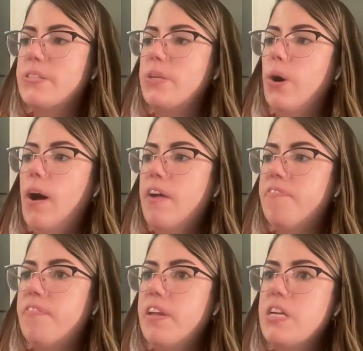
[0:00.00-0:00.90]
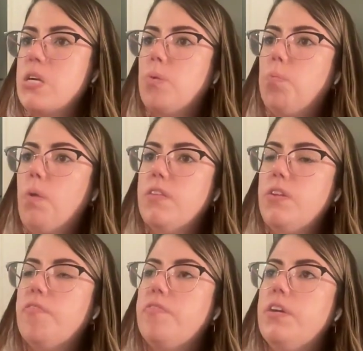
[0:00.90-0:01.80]
So I think one
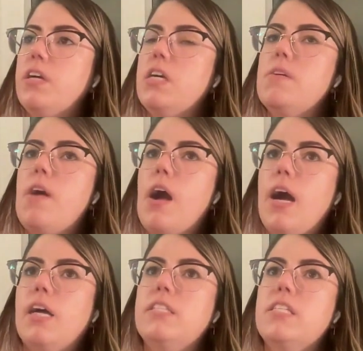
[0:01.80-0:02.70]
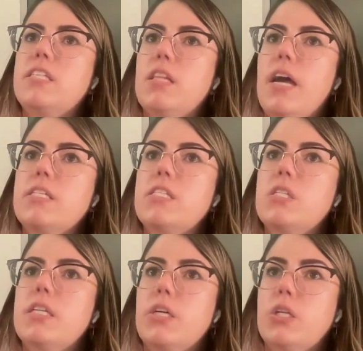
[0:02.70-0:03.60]
of the hardest
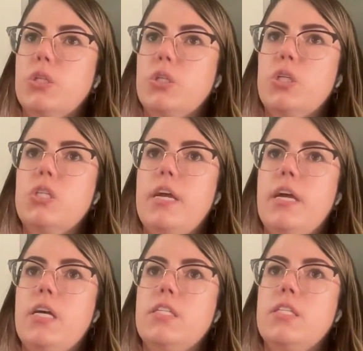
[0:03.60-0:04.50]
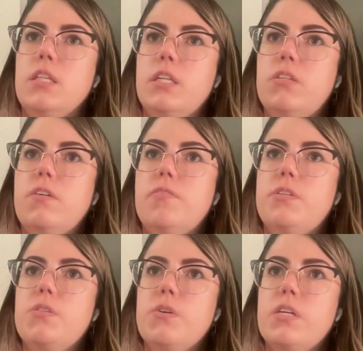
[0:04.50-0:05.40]
lessons that I learned as a leader of
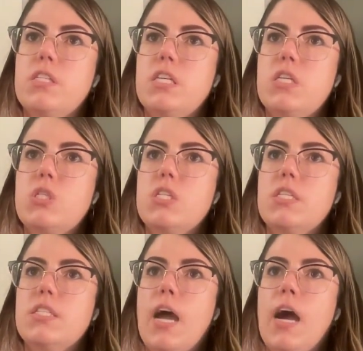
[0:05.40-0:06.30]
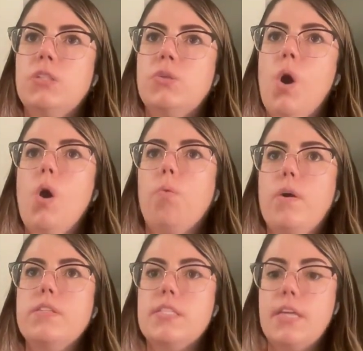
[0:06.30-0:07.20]
this organization is that
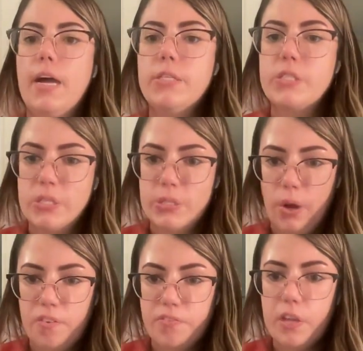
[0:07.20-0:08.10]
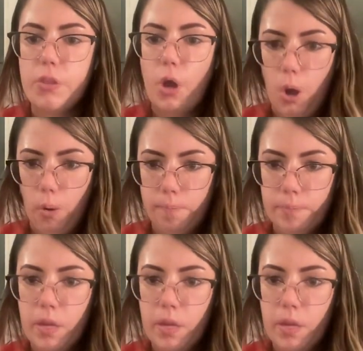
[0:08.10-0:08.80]
one size does not fit all.